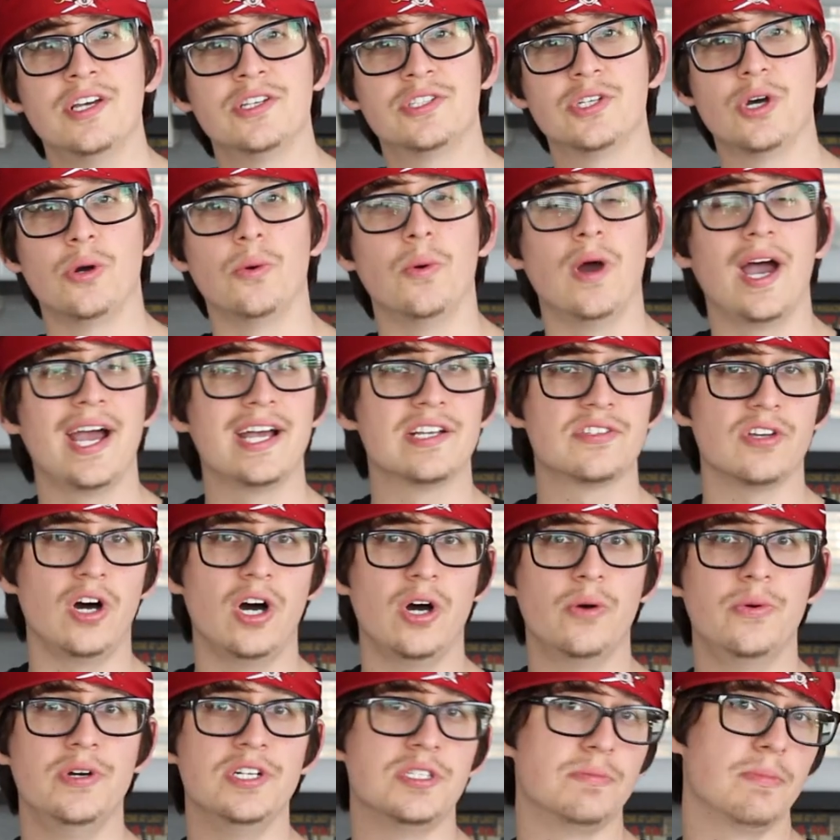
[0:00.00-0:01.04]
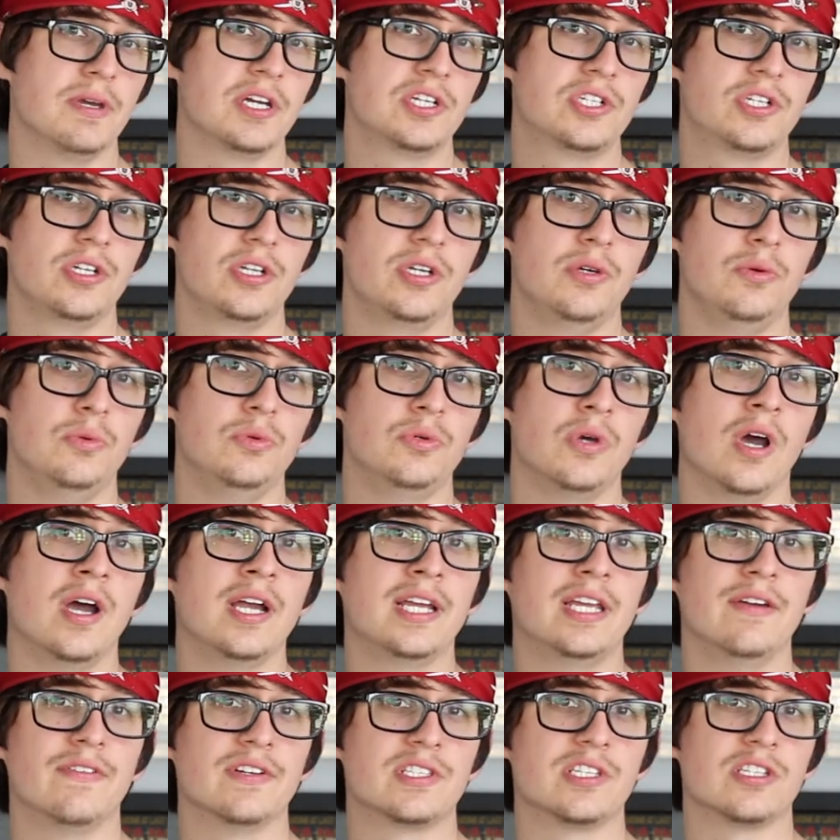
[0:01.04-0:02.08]
So as always, make sure you
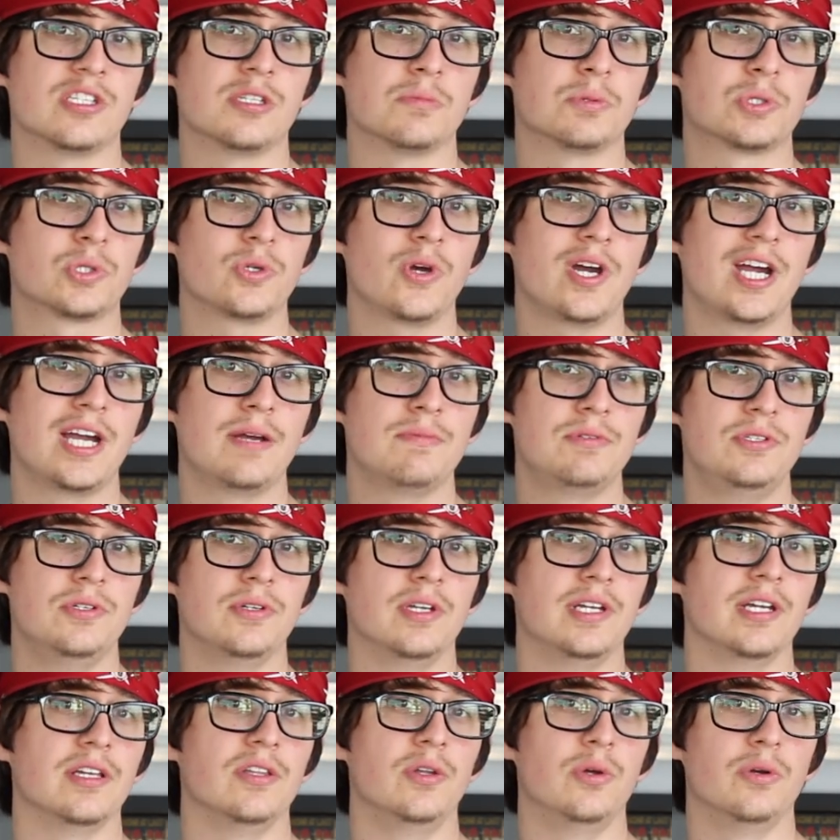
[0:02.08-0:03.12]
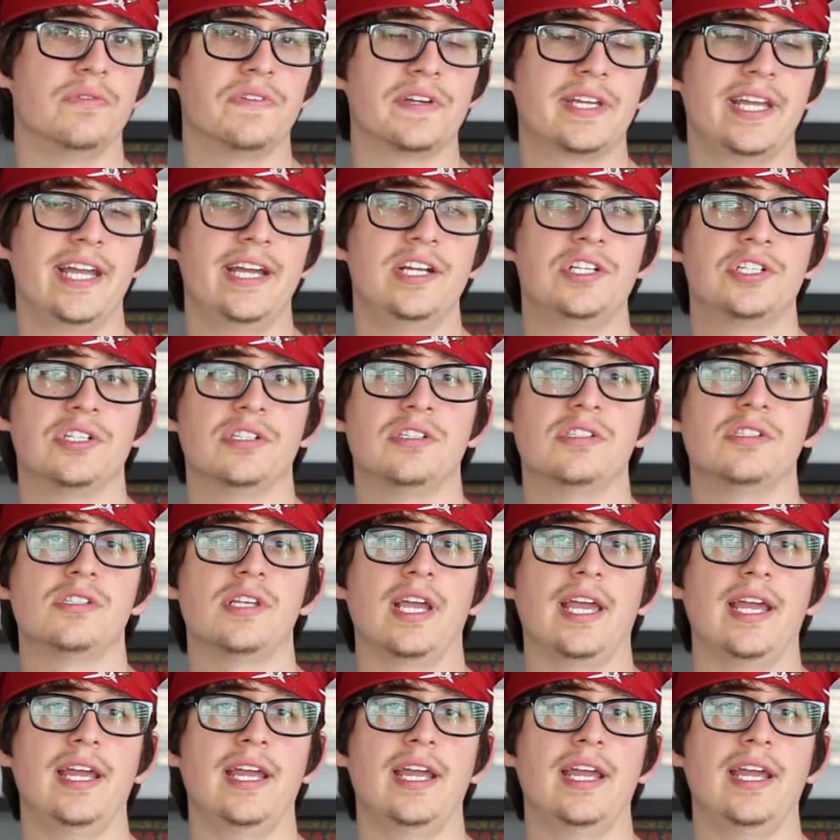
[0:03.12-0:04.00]
give us a subscribe so you can get notifications.